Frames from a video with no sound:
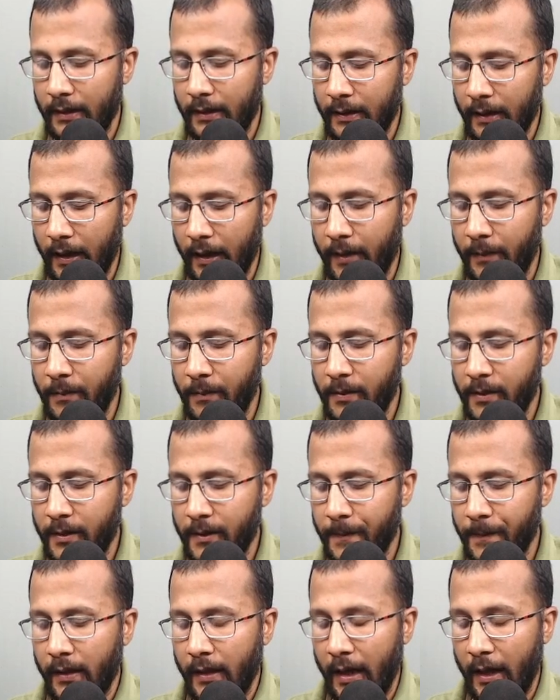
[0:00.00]

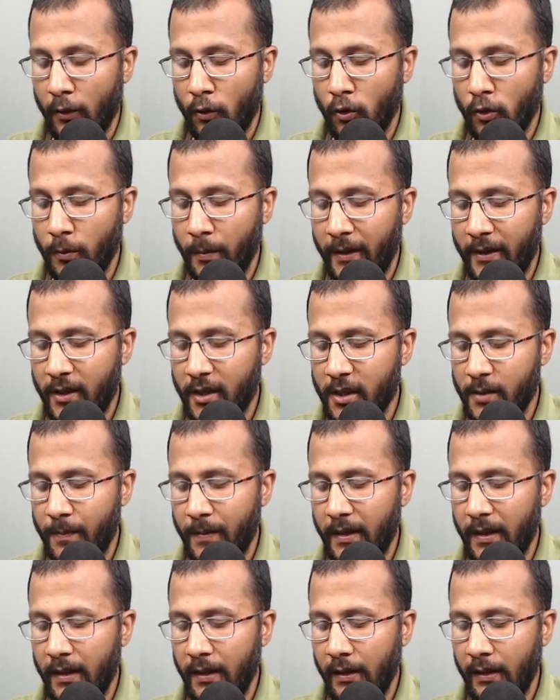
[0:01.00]
times, I'll go to matrix
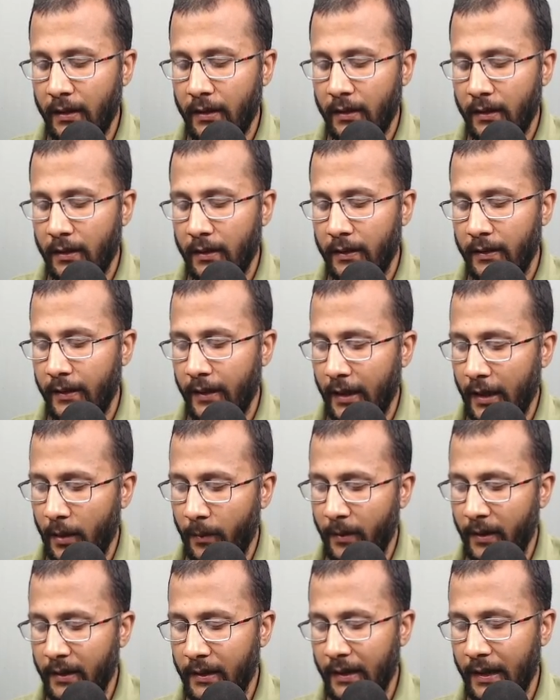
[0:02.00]
B, the
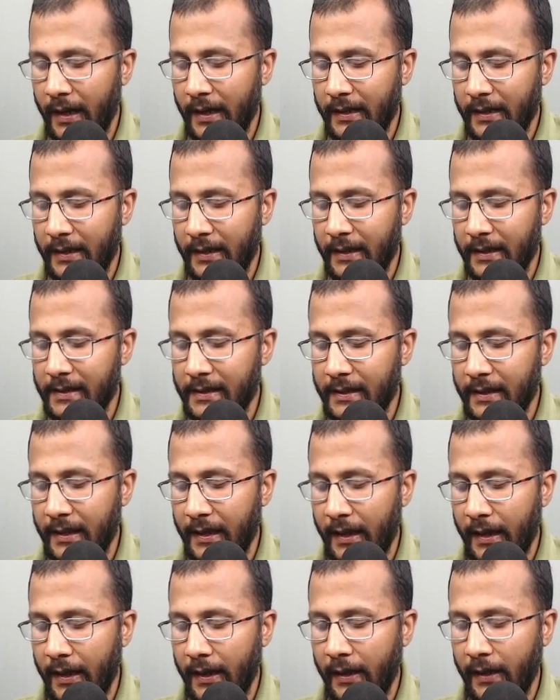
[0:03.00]
element at index
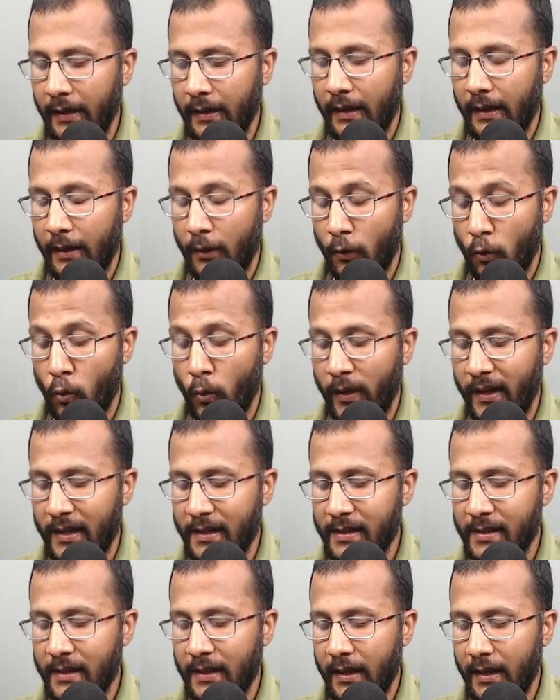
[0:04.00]
K, row
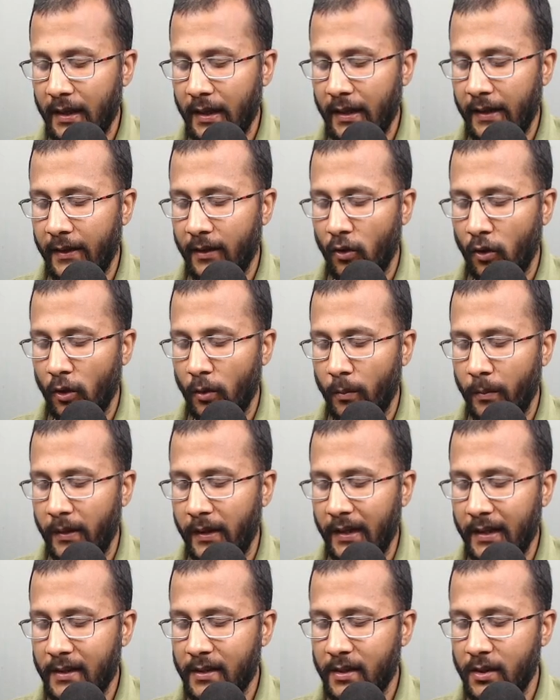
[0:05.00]
index K, and the column
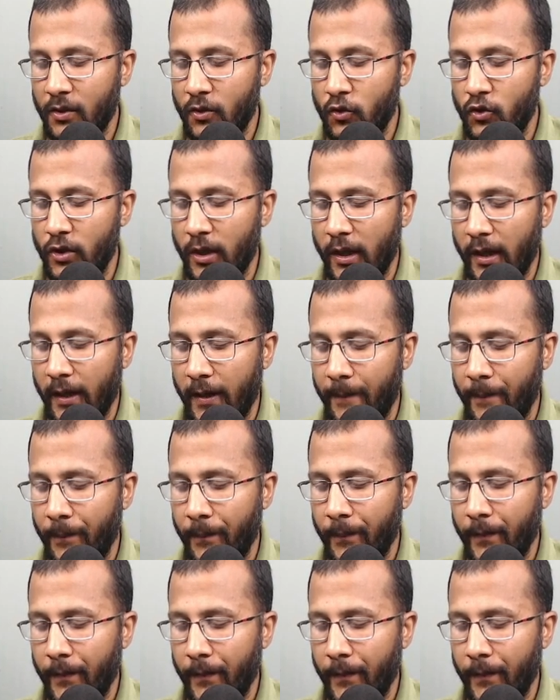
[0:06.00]
index J.